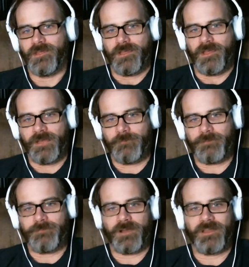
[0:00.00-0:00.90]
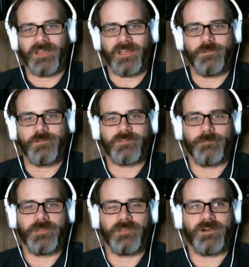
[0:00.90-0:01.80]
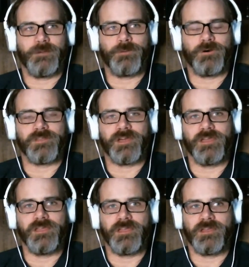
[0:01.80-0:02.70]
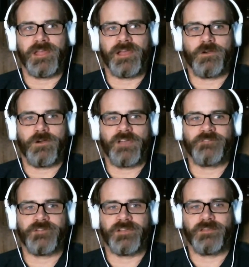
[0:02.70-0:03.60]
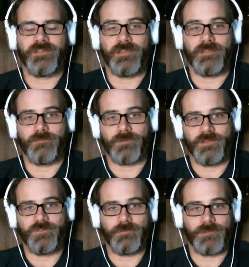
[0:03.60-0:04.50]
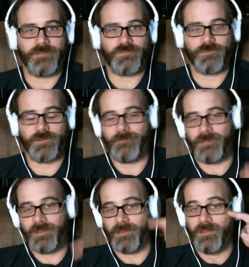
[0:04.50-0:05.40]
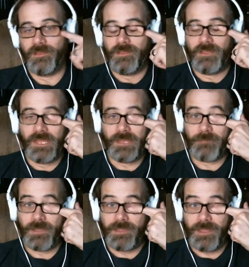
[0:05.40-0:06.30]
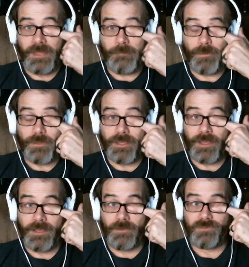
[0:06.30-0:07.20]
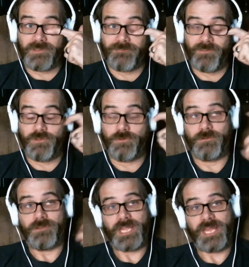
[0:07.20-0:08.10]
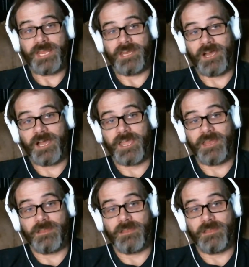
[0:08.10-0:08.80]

and my body got used to being up all night. And now I find that when I do my streaming and my gameplay, I always have to do it late at night